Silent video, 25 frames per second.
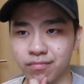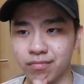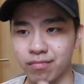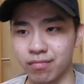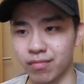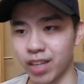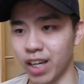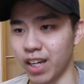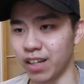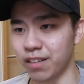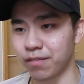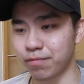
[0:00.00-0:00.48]

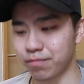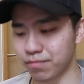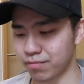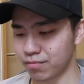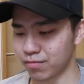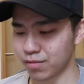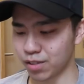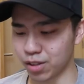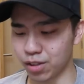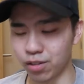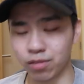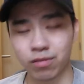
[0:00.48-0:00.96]
Yeah,
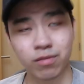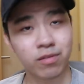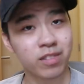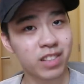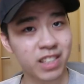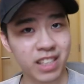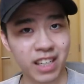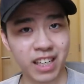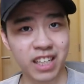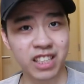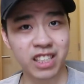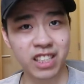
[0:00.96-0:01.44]
cool.
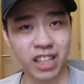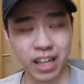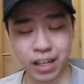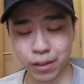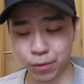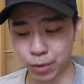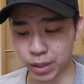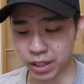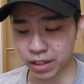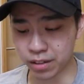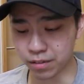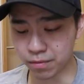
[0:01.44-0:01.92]
Second
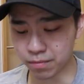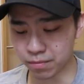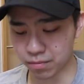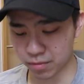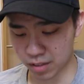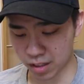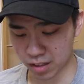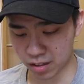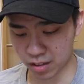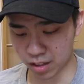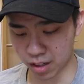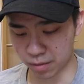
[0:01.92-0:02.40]
shiny do.
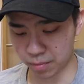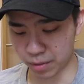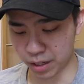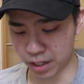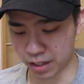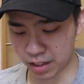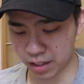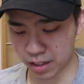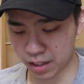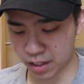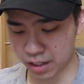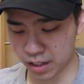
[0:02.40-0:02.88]
It's not
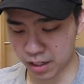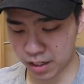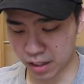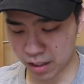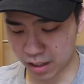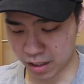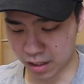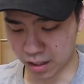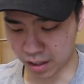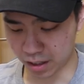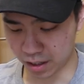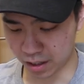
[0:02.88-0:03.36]
bad.
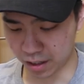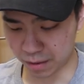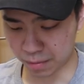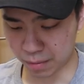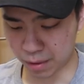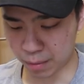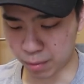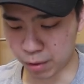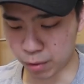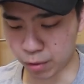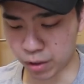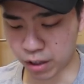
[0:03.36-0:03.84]
Uh,
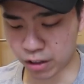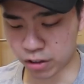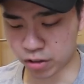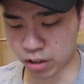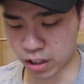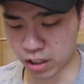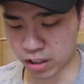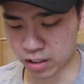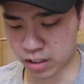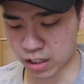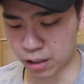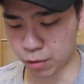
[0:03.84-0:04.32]
maybe we can
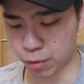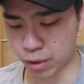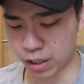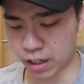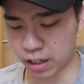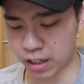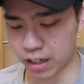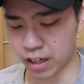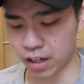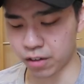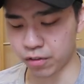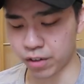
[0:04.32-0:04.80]
try to see if we
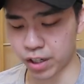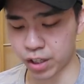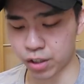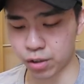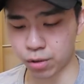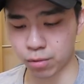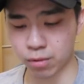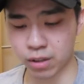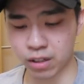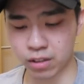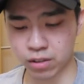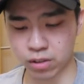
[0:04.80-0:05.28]
can get a very
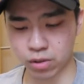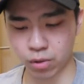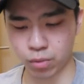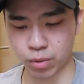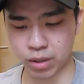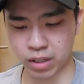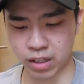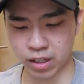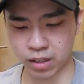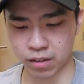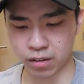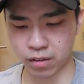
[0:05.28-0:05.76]
good one so we
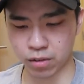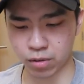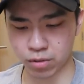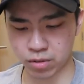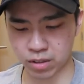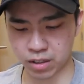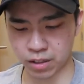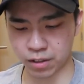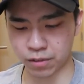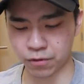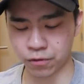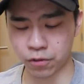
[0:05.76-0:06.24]
can
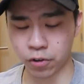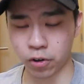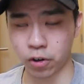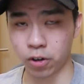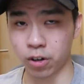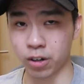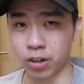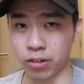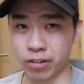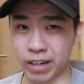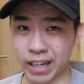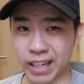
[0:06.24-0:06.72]
use it
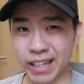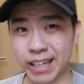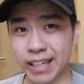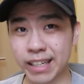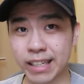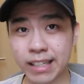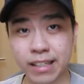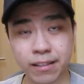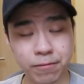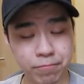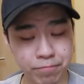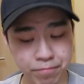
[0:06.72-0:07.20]
for Great League.